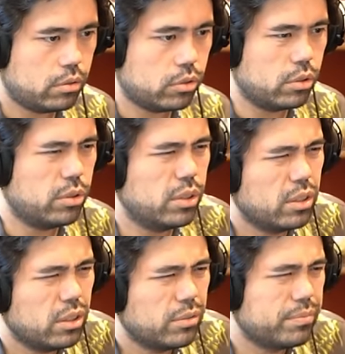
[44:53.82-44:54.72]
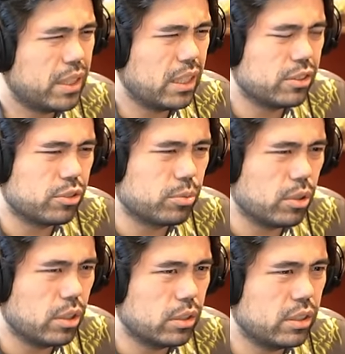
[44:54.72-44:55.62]
go here. No, this is
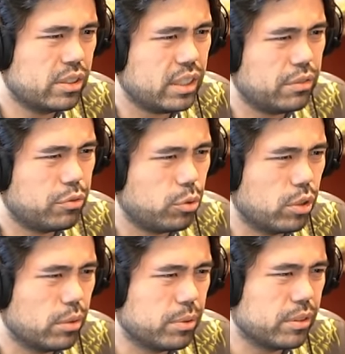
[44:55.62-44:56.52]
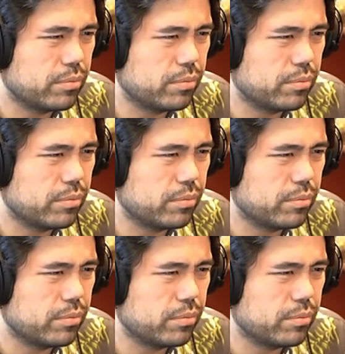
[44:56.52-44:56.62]
wrong. He's C4, but...